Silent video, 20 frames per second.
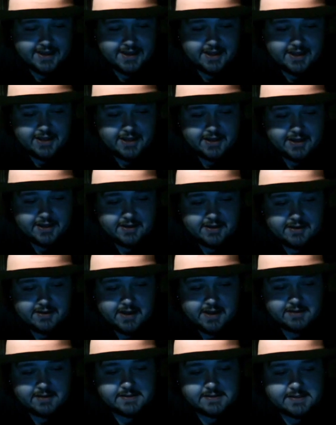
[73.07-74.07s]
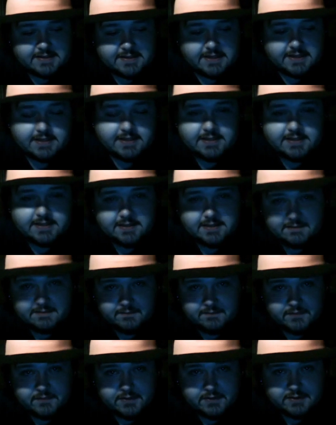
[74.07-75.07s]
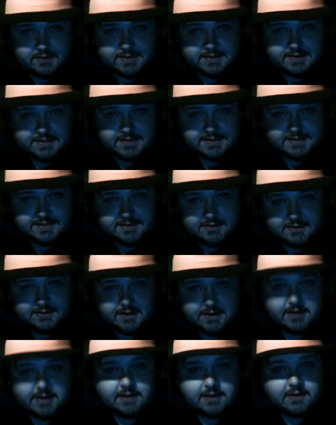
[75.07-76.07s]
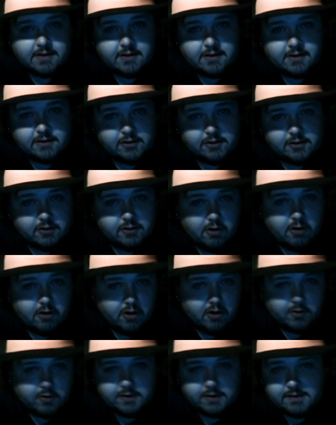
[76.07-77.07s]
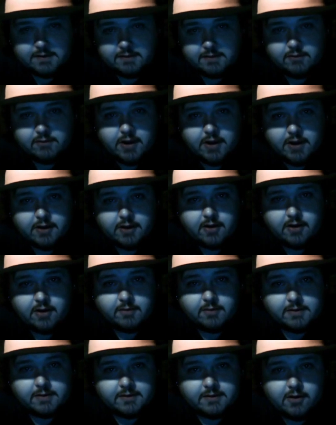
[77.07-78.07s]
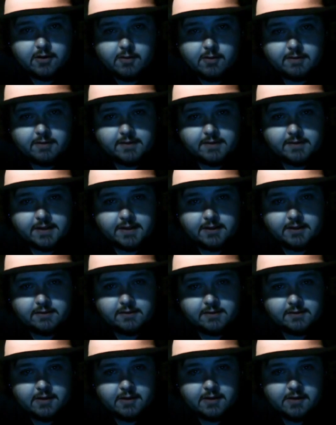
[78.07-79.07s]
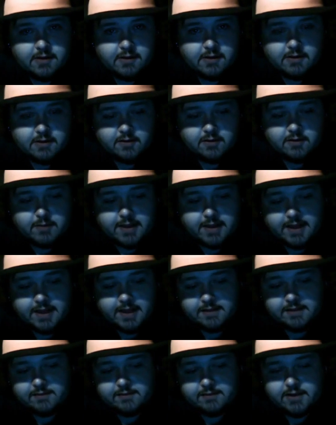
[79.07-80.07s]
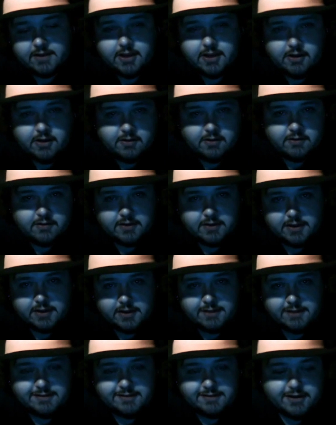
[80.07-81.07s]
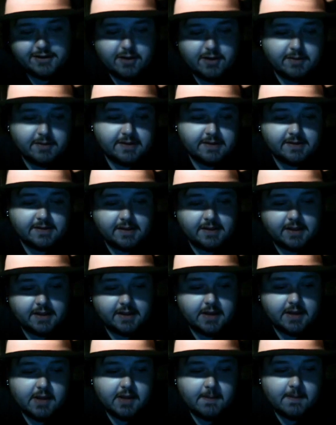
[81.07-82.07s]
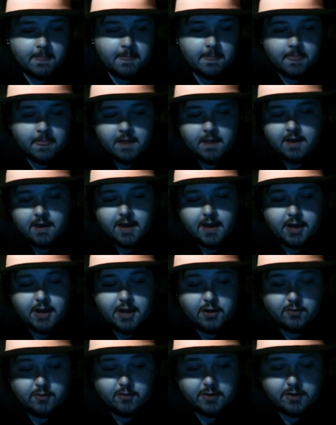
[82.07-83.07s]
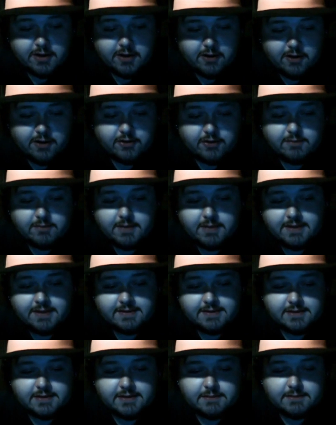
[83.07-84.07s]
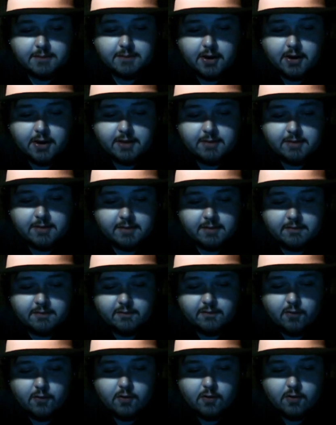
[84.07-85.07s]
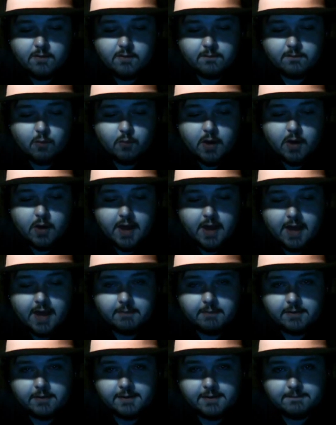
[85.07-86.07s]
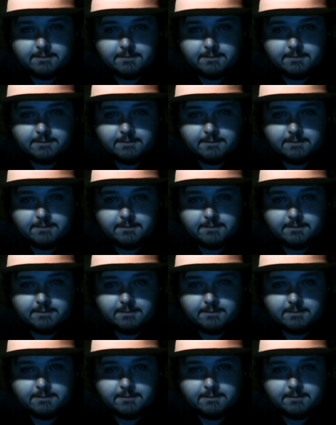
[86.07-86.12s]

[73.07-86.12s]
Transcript: and uh, sis363, you always leave great comments on all my videos. On my last video, you left a comment that said, "I don't recall you being such a potty mouth before. What happened?"